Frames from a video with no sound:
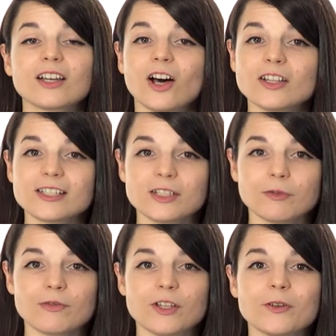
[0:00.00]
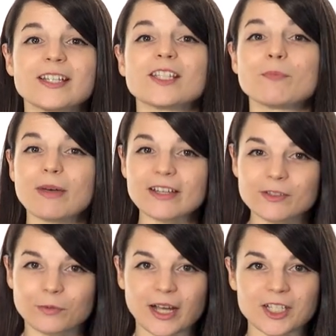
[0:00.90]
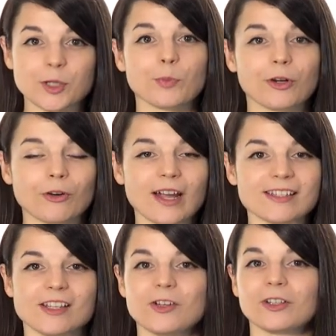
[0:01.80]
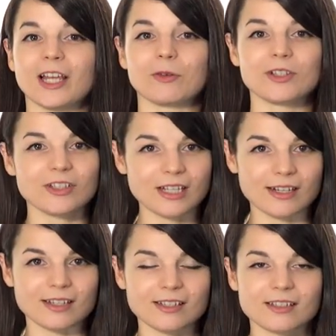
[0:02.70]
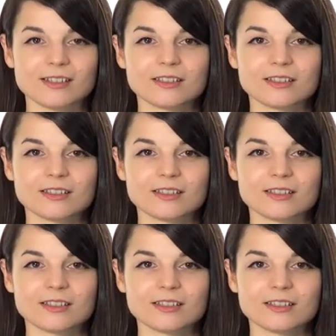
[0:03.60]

Constant review is the best way to progress in your language studies.